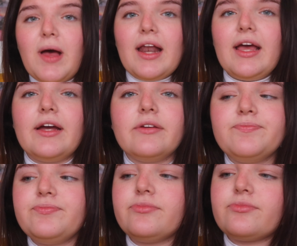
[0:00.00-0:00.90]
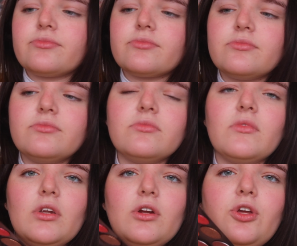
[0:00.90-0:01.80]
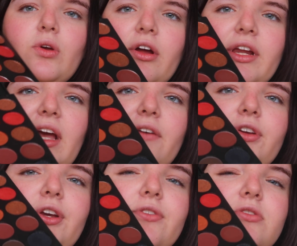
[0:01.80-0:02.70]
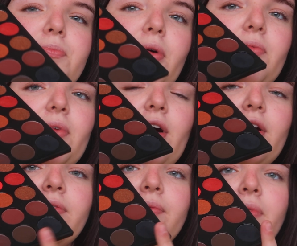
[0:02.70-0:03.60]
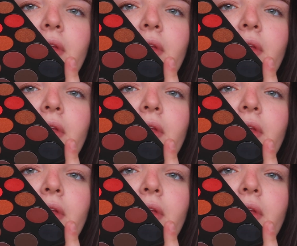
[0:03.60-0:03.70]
palette you only ever use the bottom row